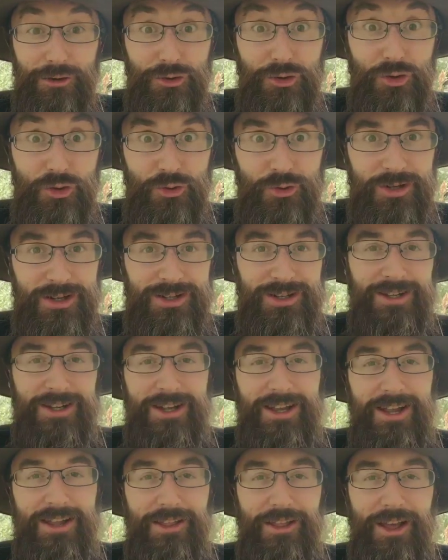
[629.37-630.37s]
new,
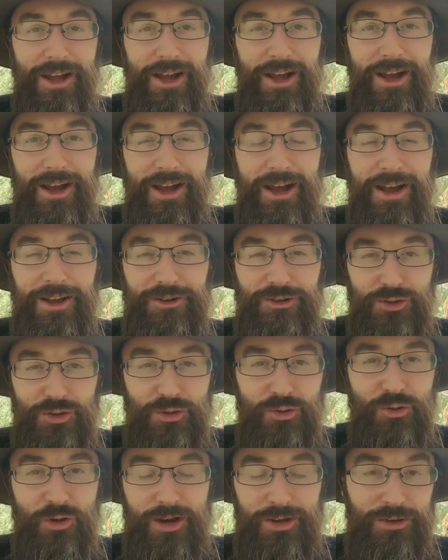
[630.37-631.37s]
I
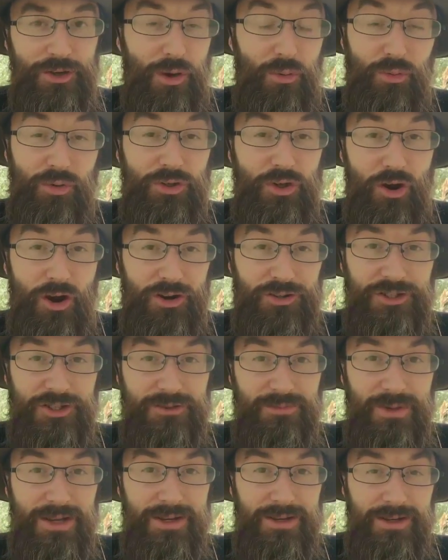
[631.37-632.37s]
would
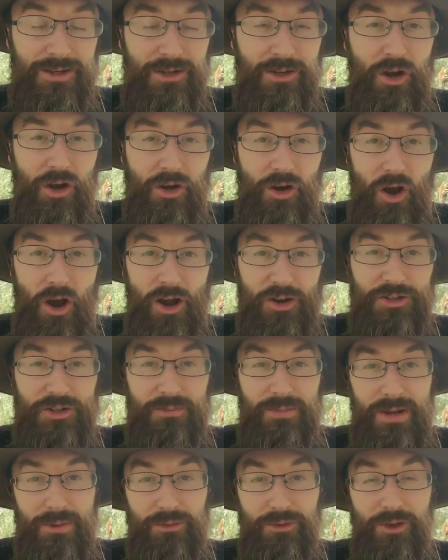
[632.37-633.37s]

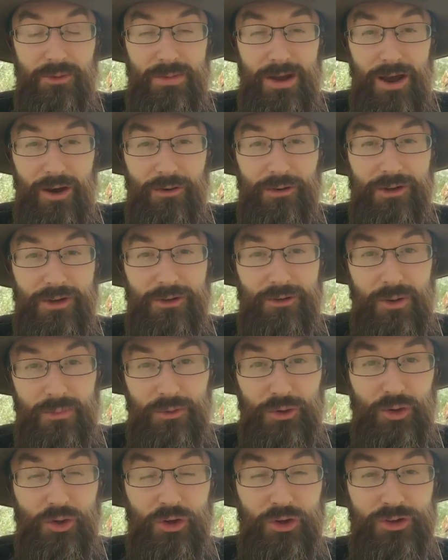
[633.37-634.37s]
caution people about
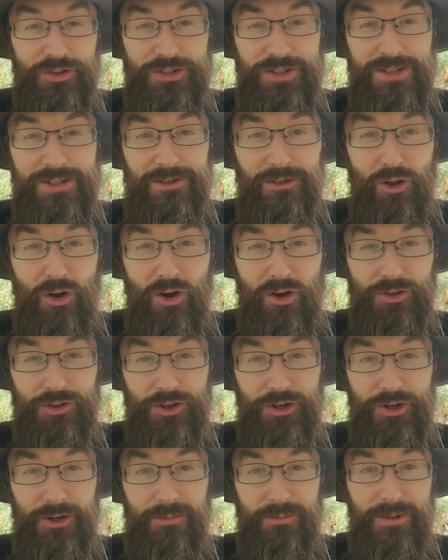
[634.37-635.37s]
cryptocurrencies long
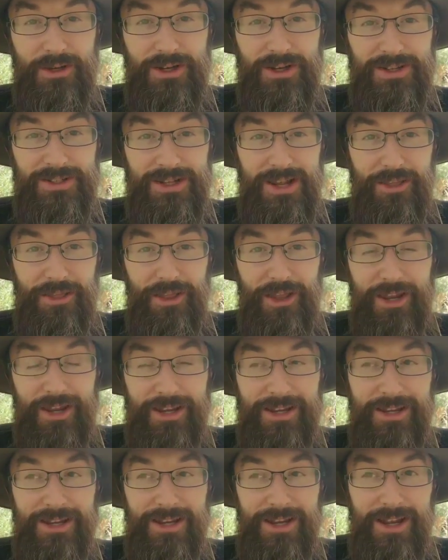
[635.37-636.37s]
term, because I
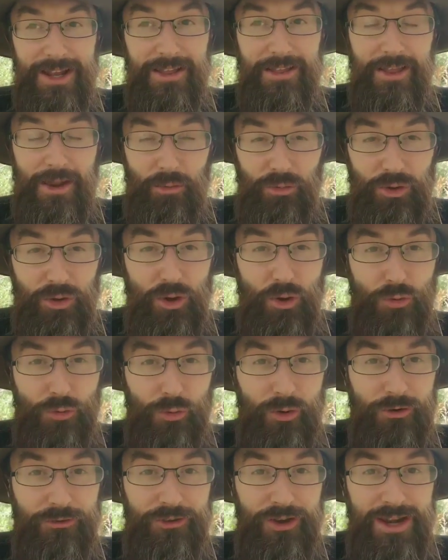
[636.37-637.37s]
think they will go
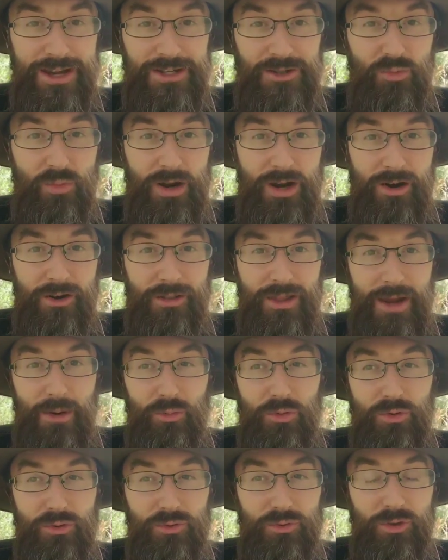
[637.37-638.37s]
through a phase where they
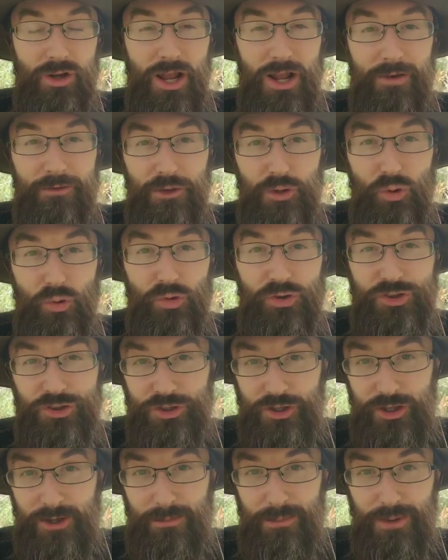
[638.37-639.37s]
will kind of
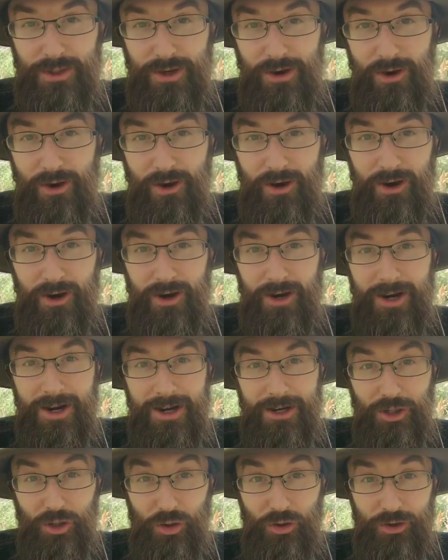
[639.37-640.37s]
usurp our
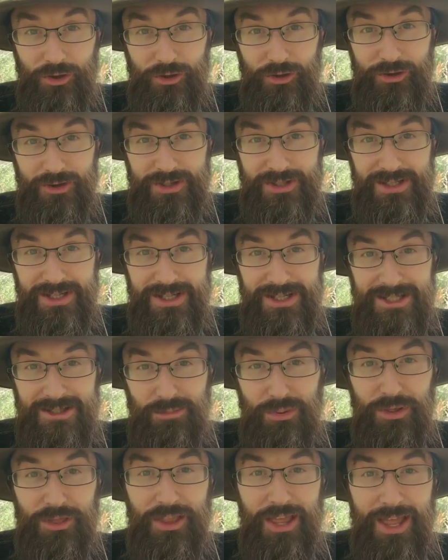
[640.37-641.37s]
current currencies,
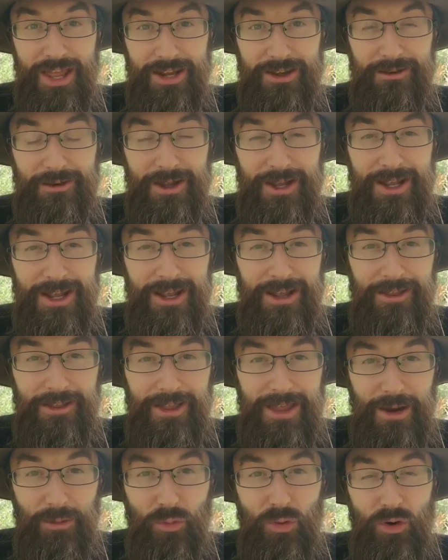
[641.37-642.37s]
but then
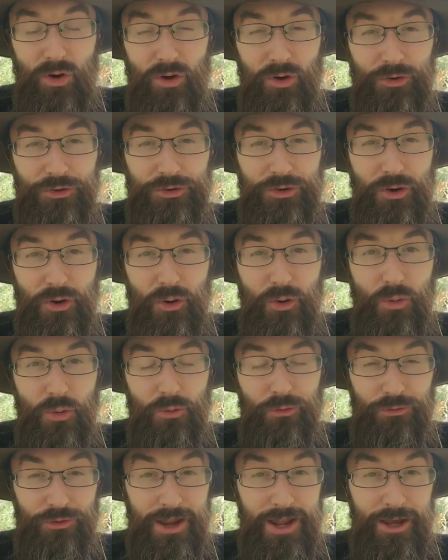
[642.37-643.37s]
they will also
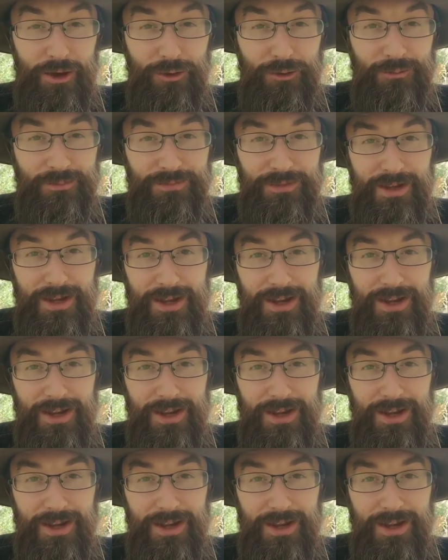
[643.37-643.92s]
fail.